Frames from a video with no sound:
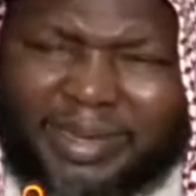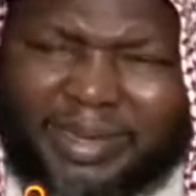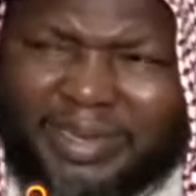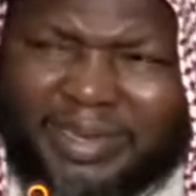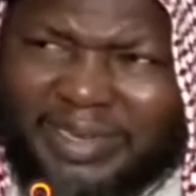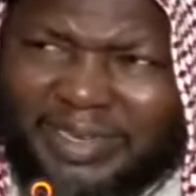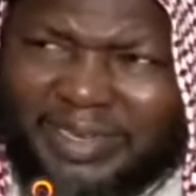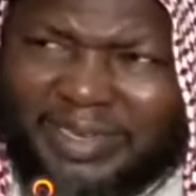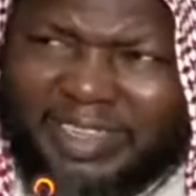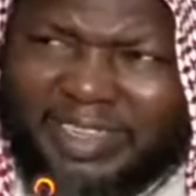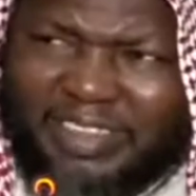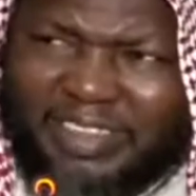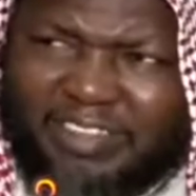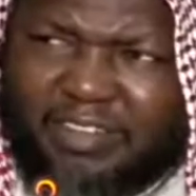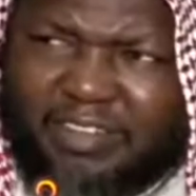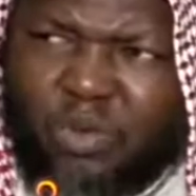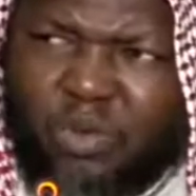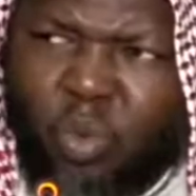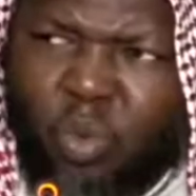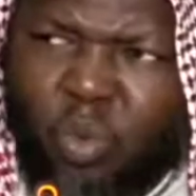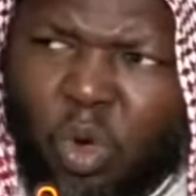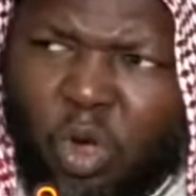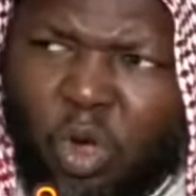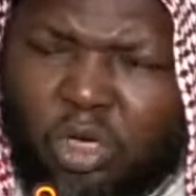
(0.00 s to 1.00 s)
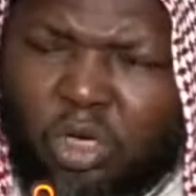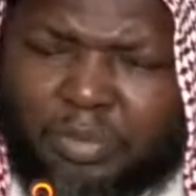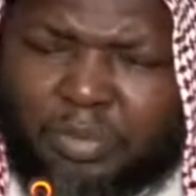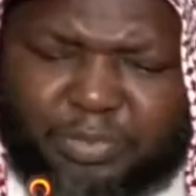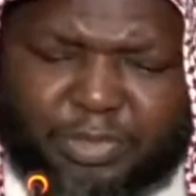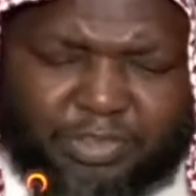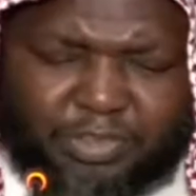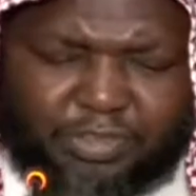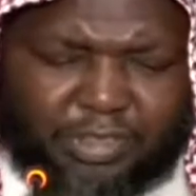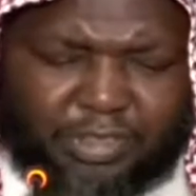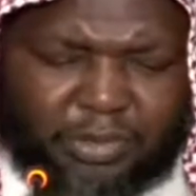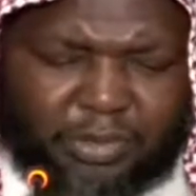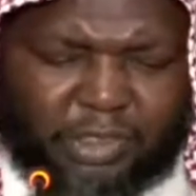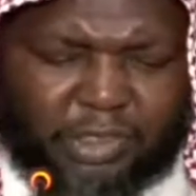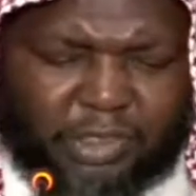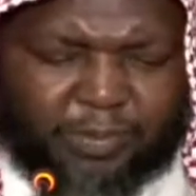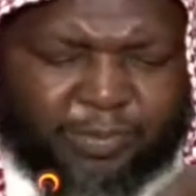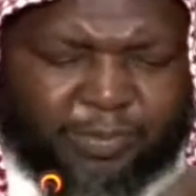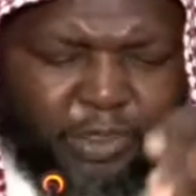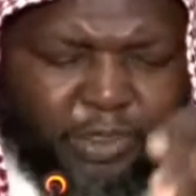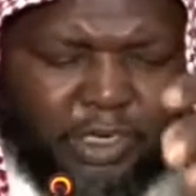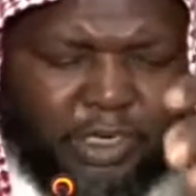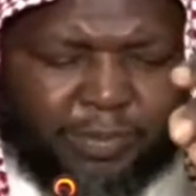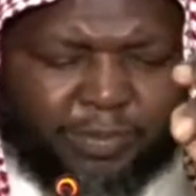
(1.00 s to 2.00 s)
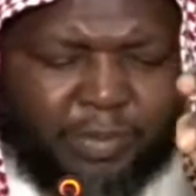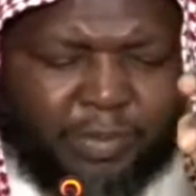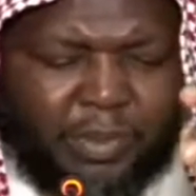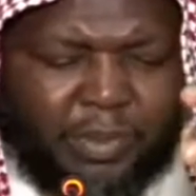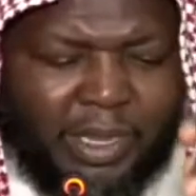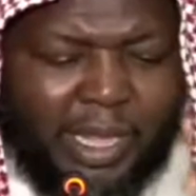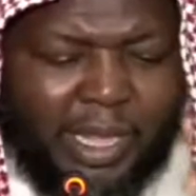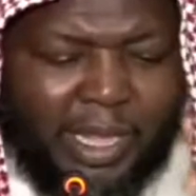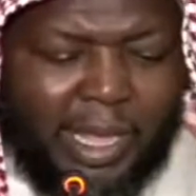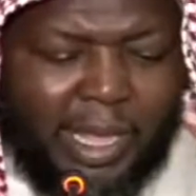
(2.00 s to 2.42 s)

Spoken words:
this word means what for them?